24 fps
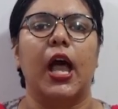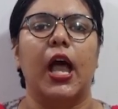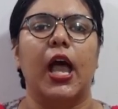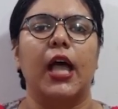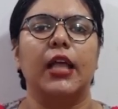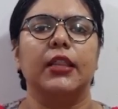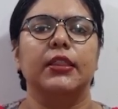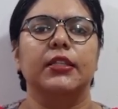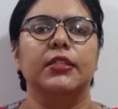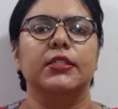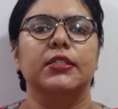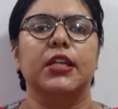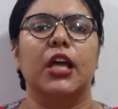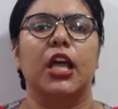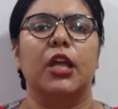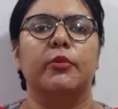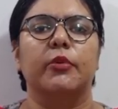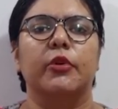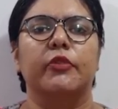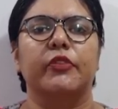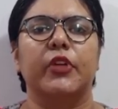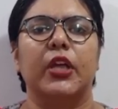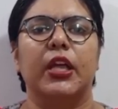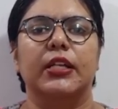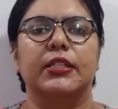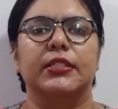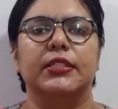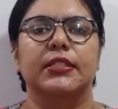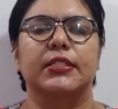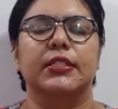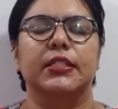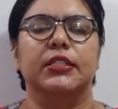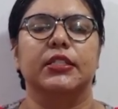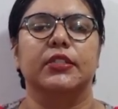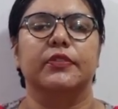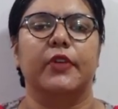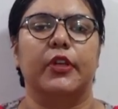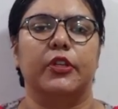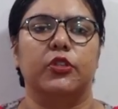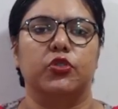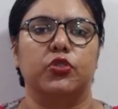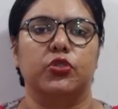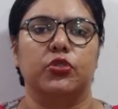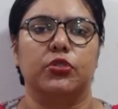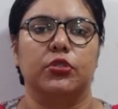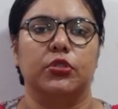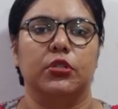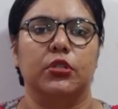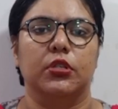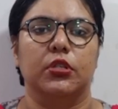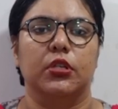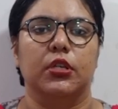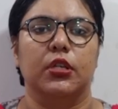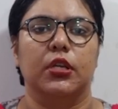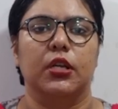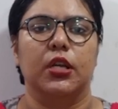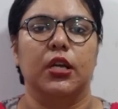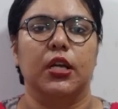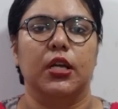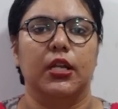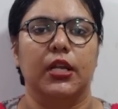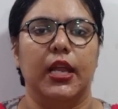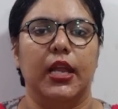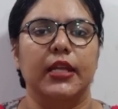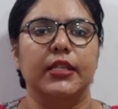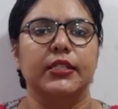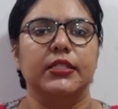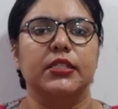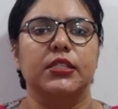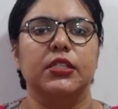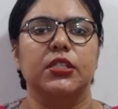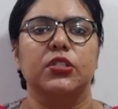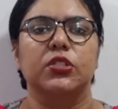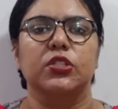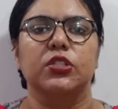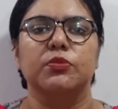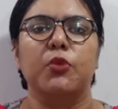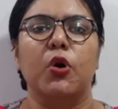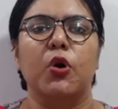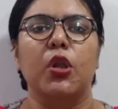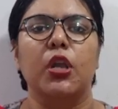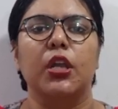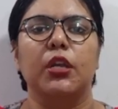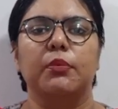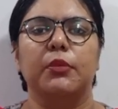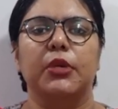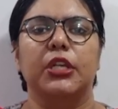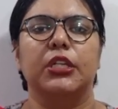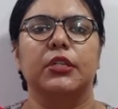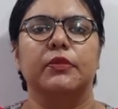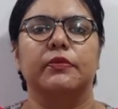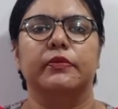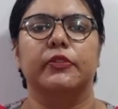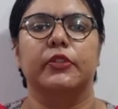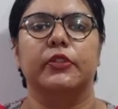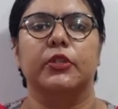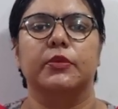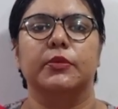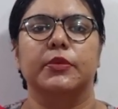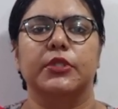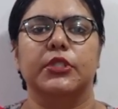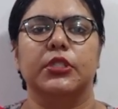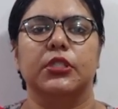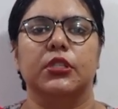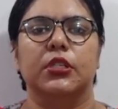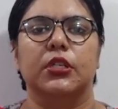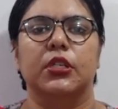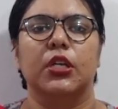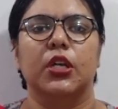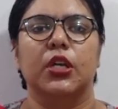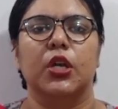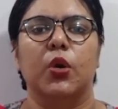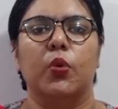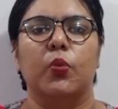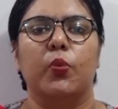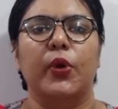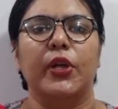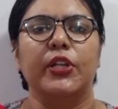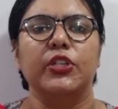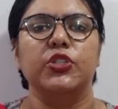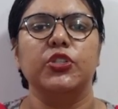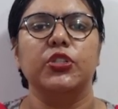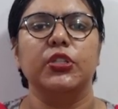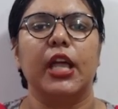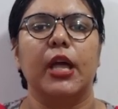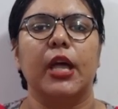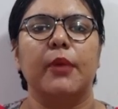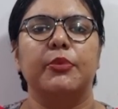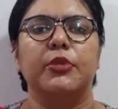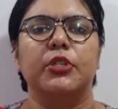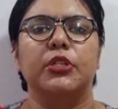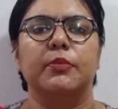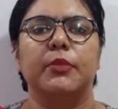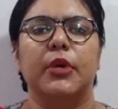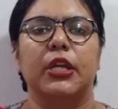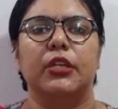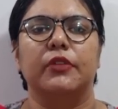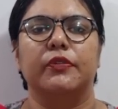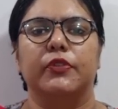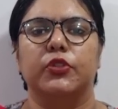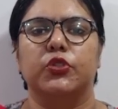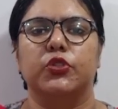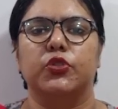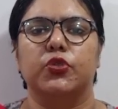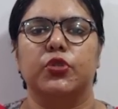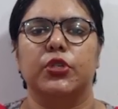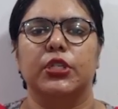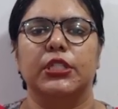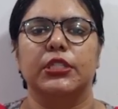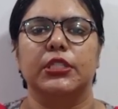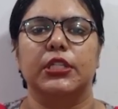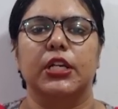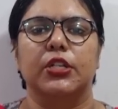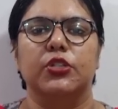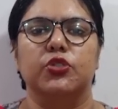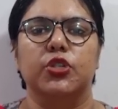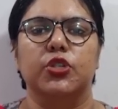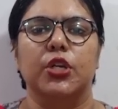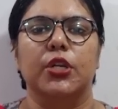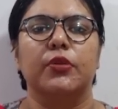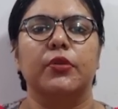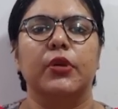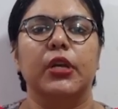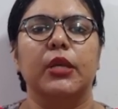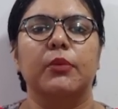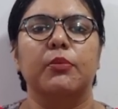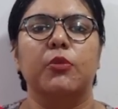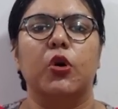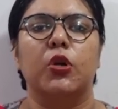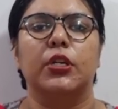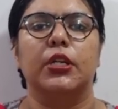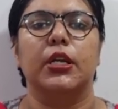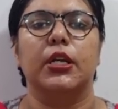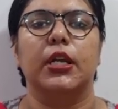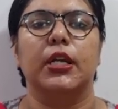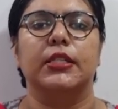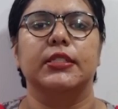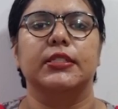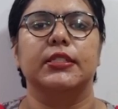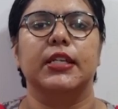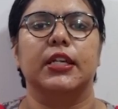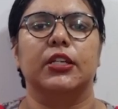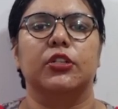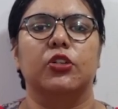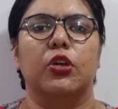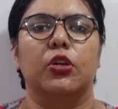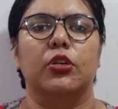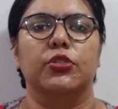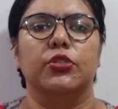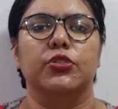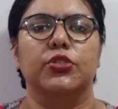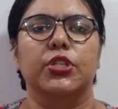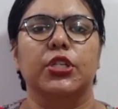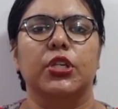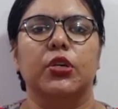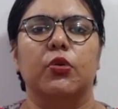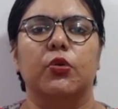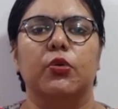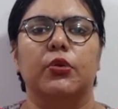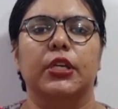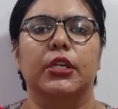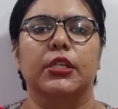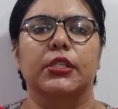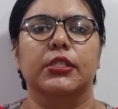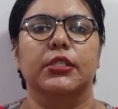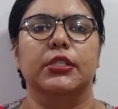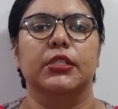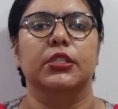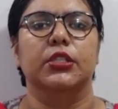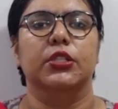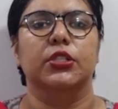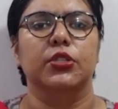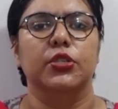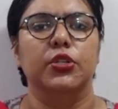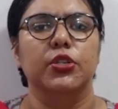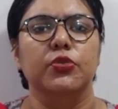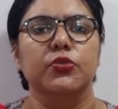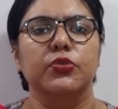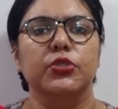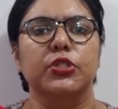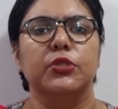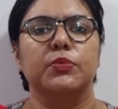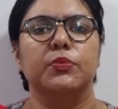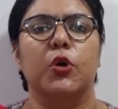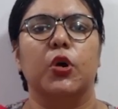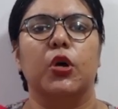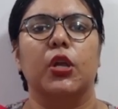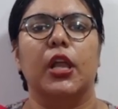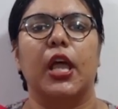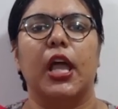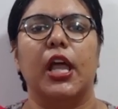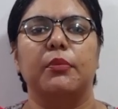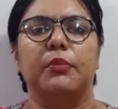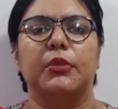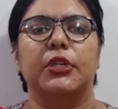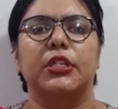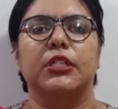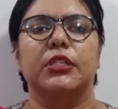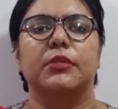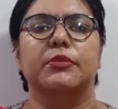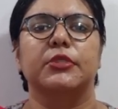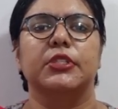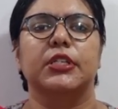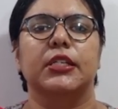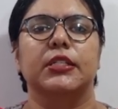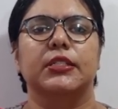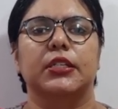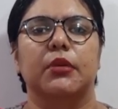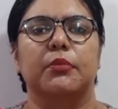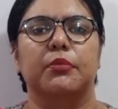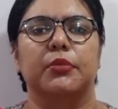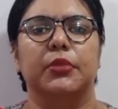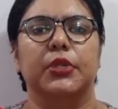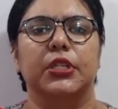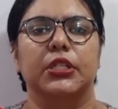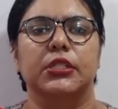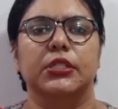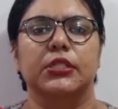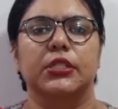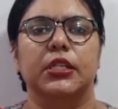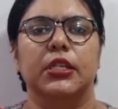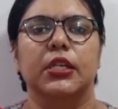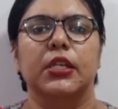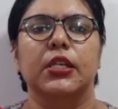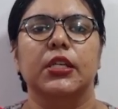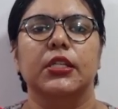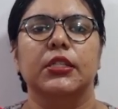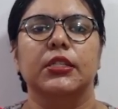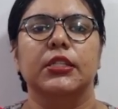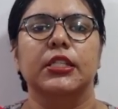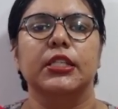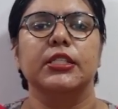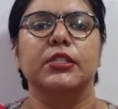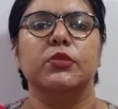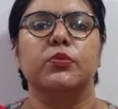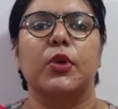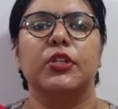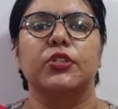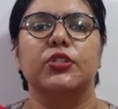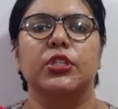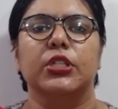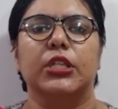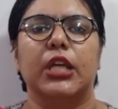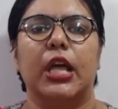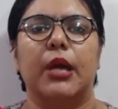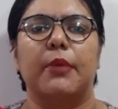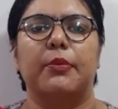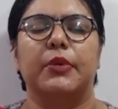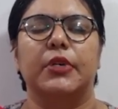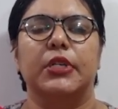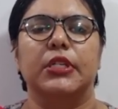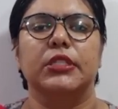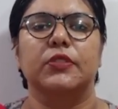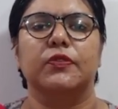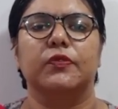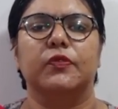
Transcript: at the time of exiting the venture. Next, small and medium firms. Venture capital beneficiaries are generally modernized technology-oriented, new small and medium-sized companies. These venture capitalists